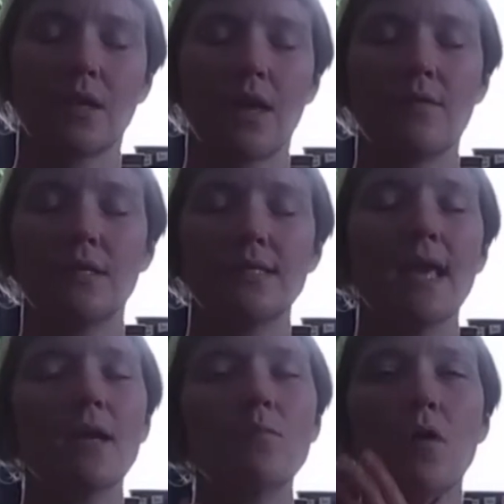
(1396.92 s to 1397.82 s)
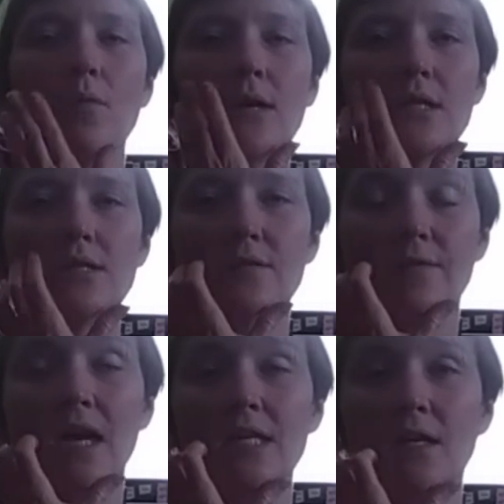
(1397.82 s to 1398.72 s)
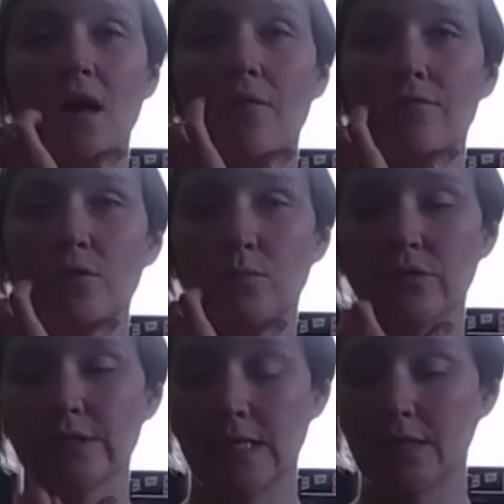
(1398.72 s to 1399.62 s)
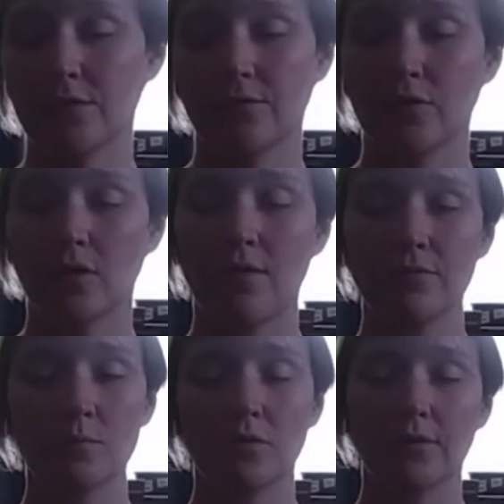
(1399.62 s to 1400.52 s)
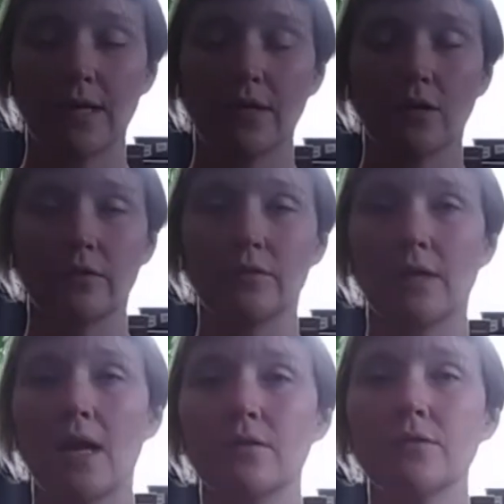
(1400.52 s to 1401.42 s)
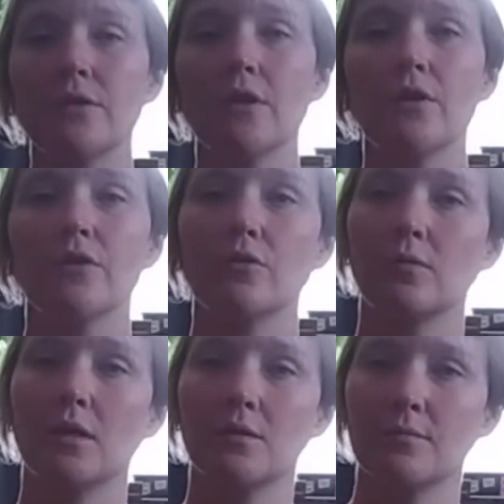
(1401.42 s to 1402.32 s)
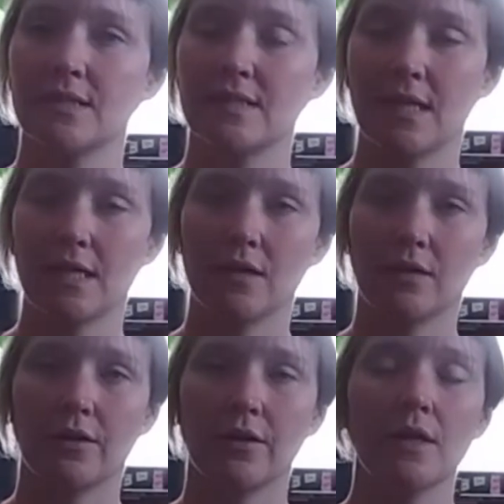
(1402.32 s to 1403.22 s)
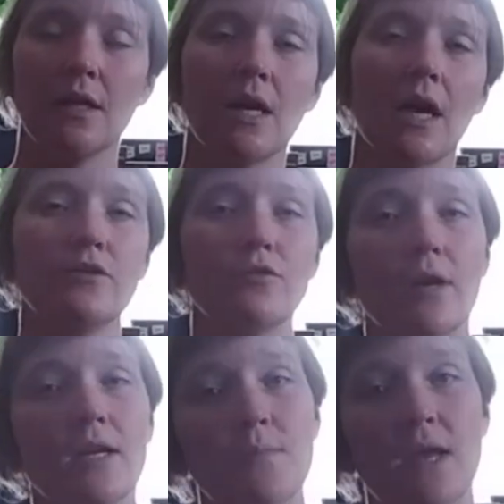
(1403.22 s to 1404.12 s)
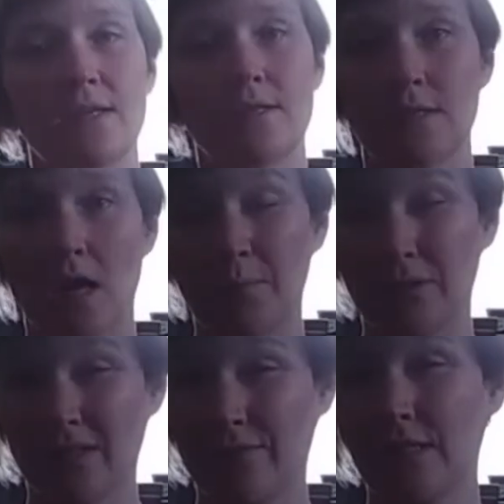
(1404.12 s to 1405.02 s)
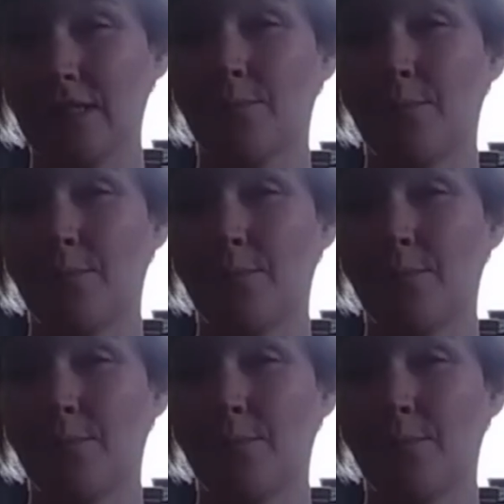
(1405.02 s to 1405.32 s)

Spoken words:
And then take a moment to find a comfortable seat. So if you're comfortable right here on the ground, you're welcome to stay here. I do recommend uplifting the